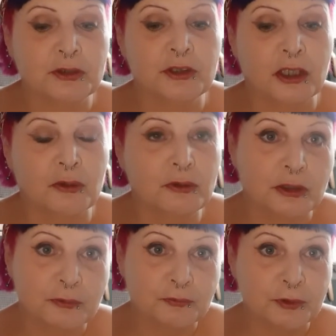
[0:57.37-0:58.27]
no
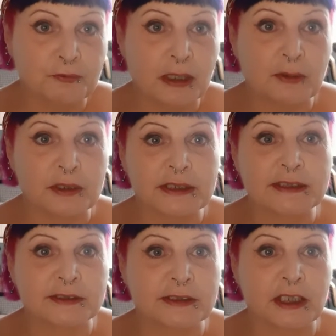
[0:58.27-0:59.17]
gluten-free flour is
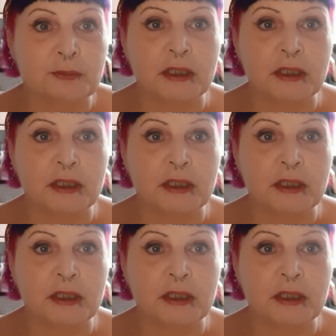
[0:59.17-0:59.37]
the same.